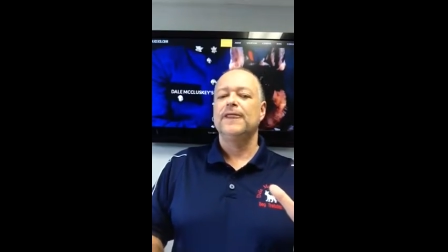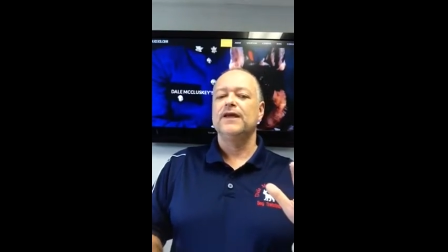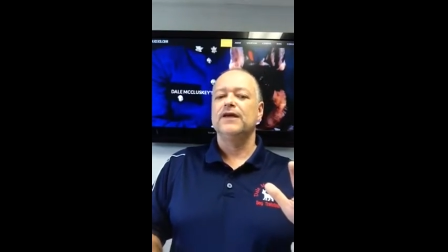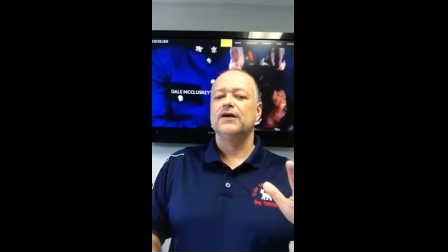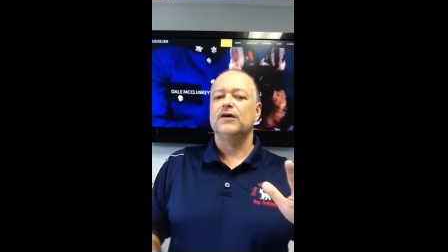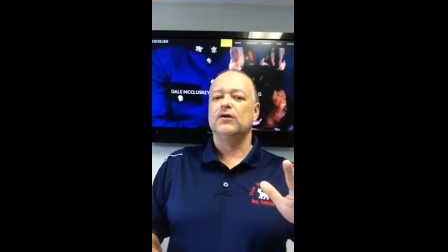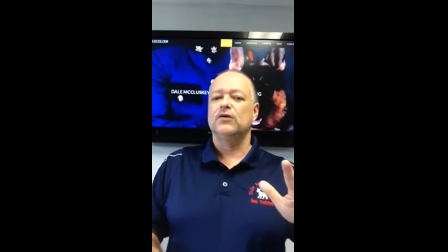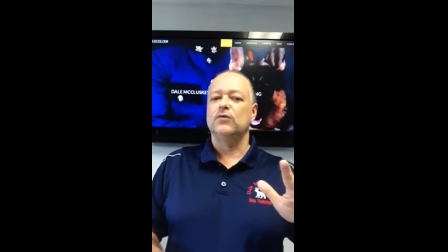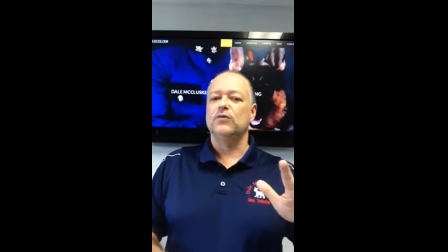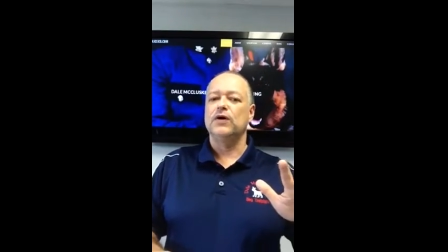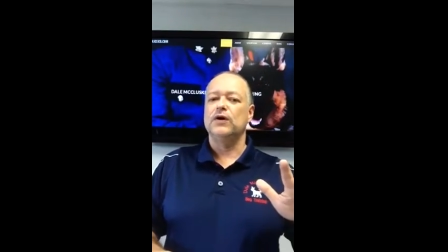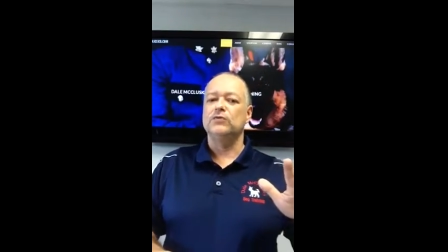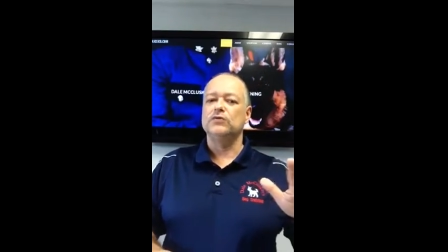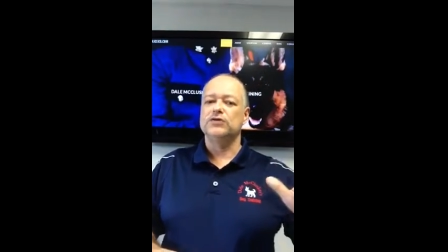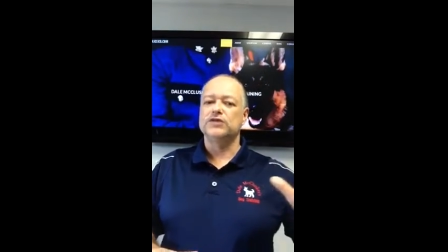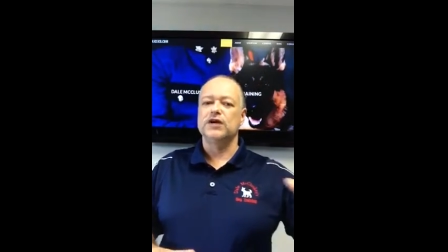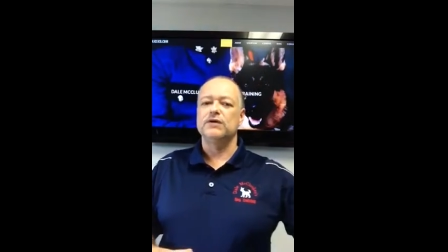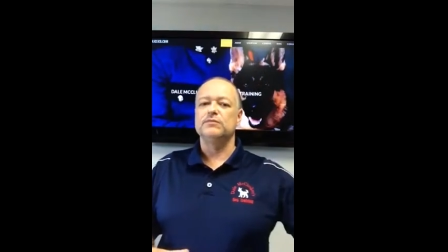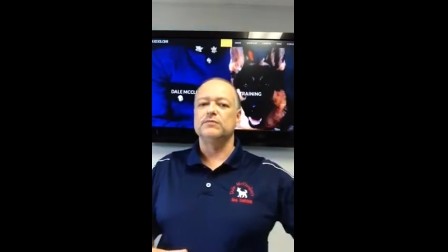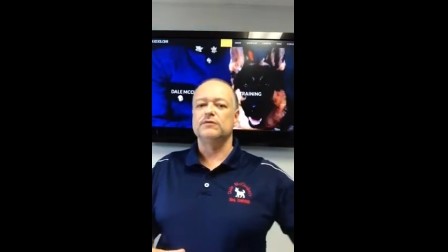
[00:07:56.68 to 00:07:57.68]
what
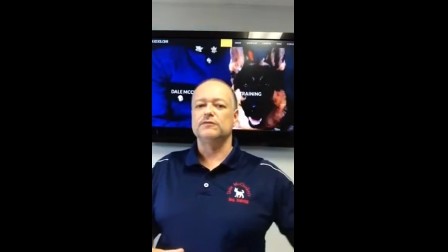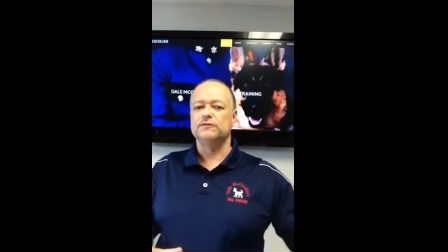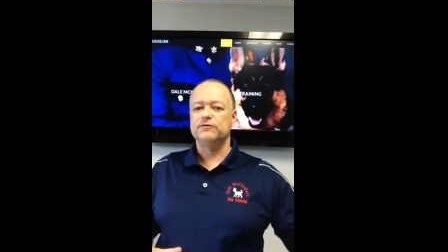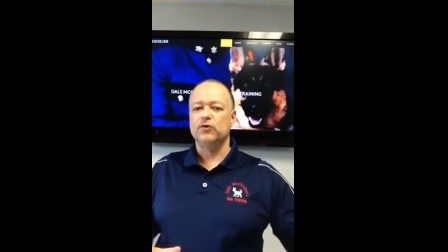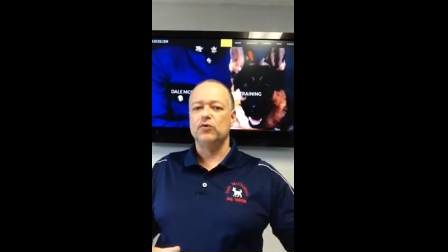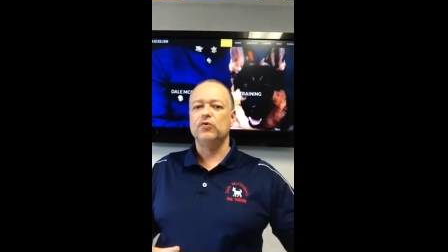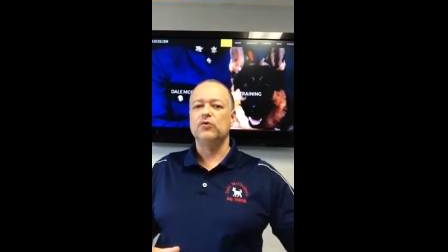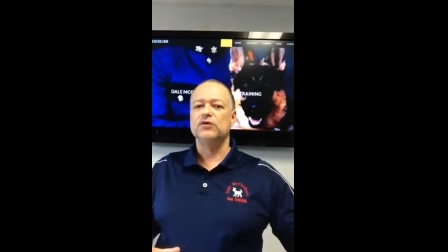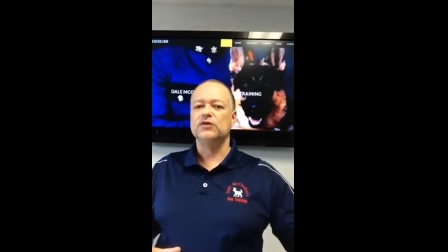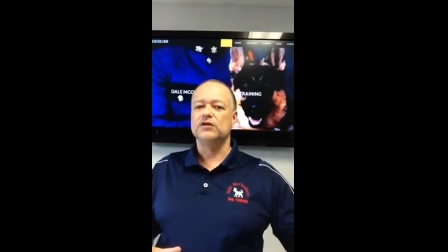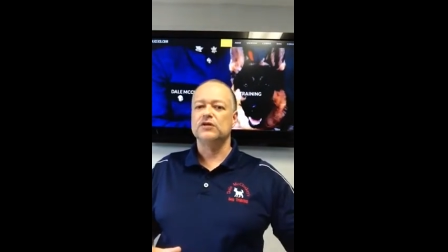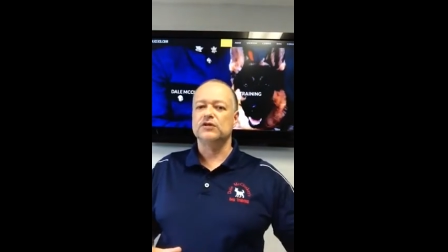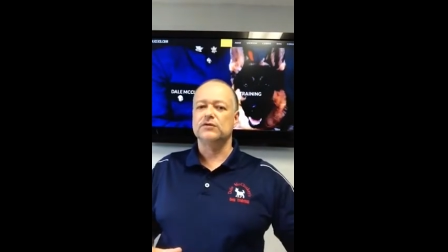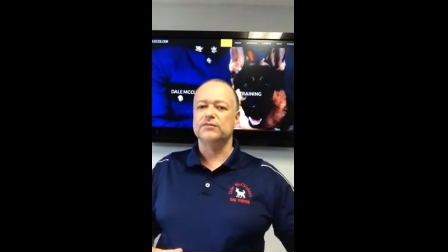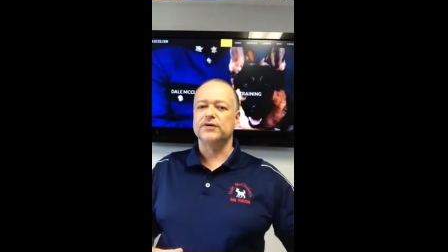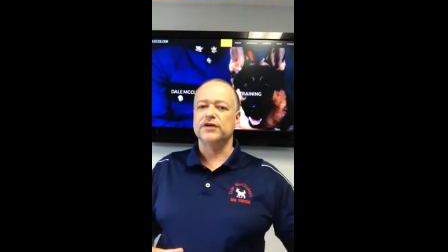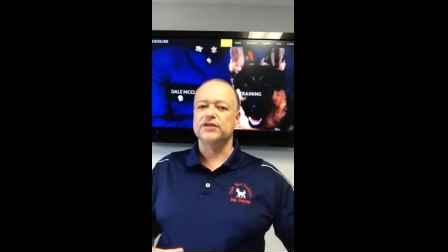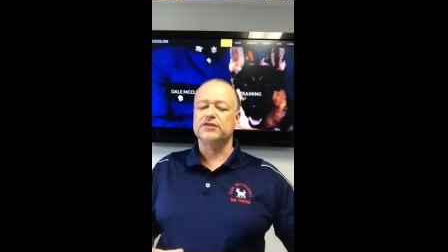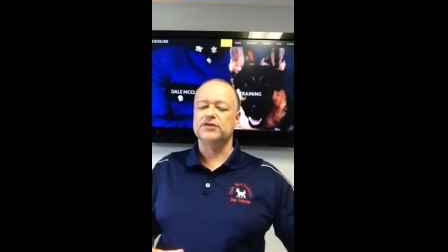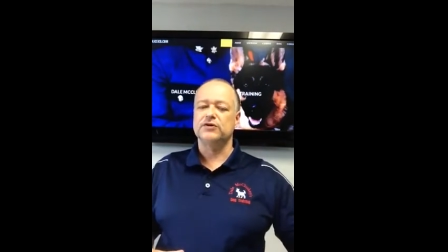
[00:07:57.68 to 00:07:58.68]
was done before a little
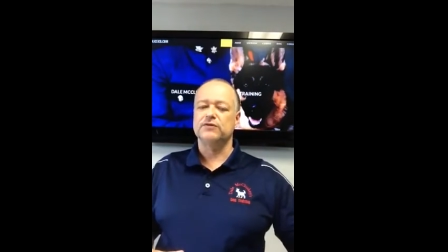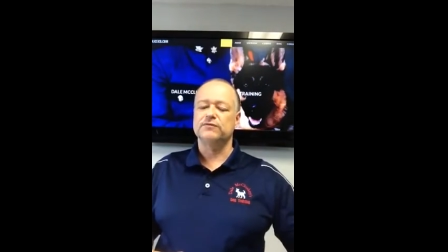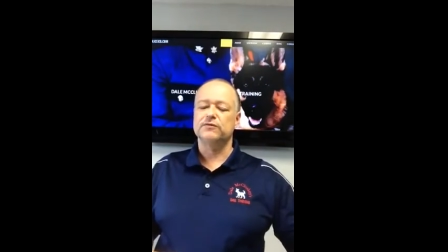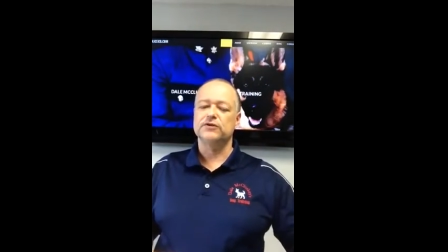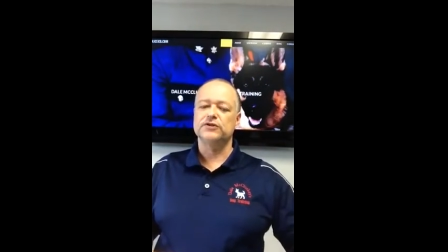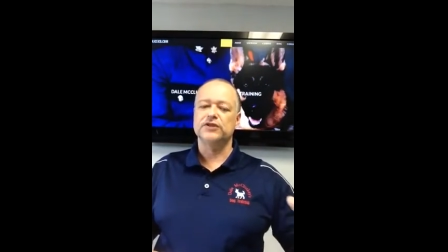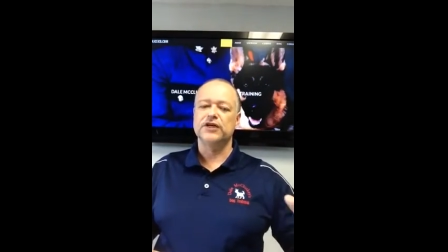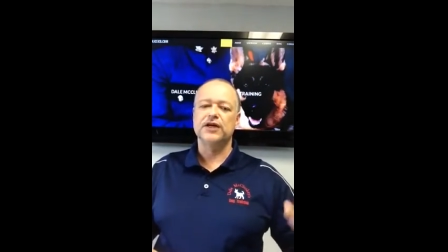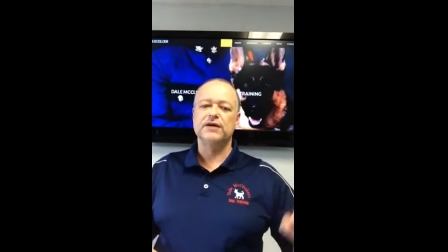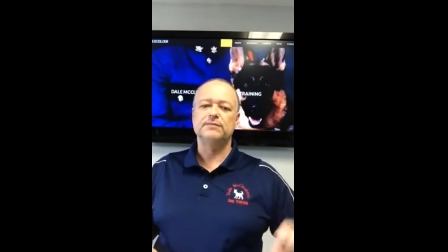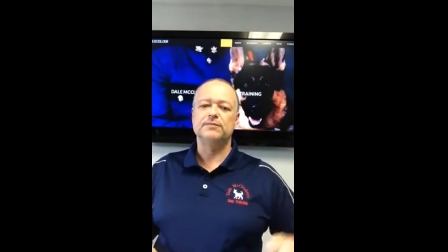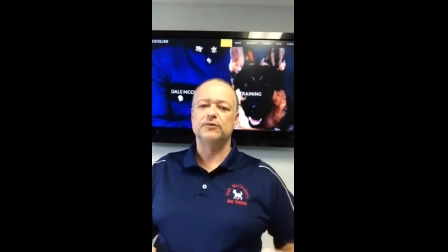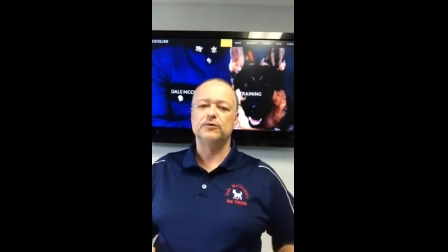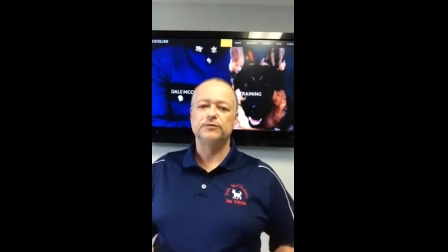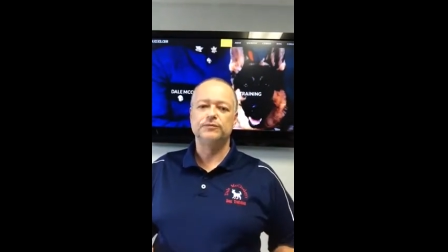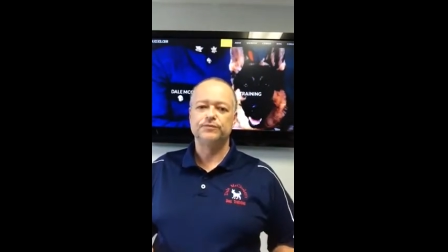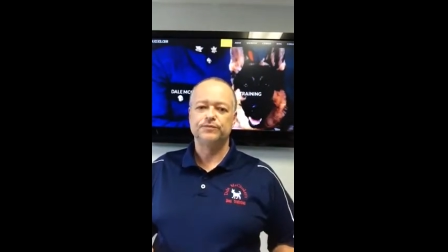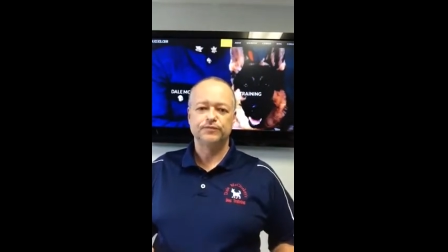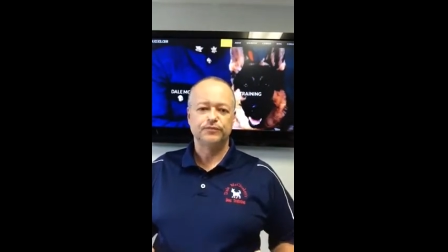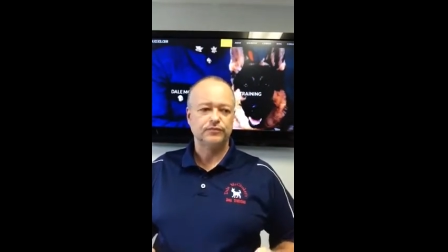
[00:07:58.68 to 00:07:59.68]
bit. So for
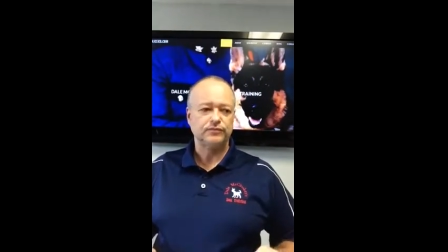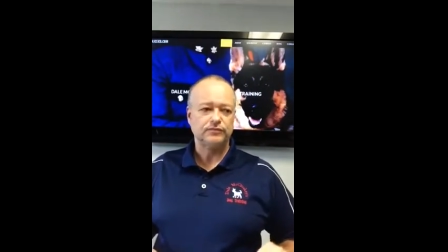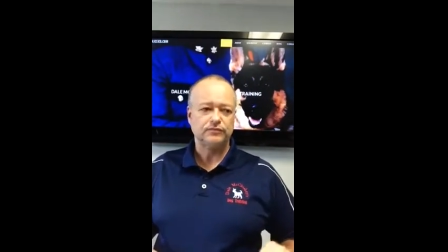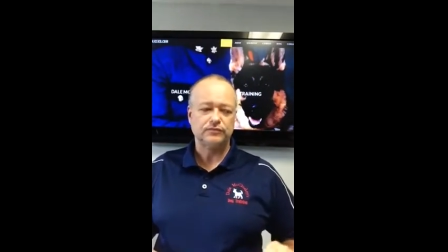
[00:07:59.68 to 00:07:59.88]
example,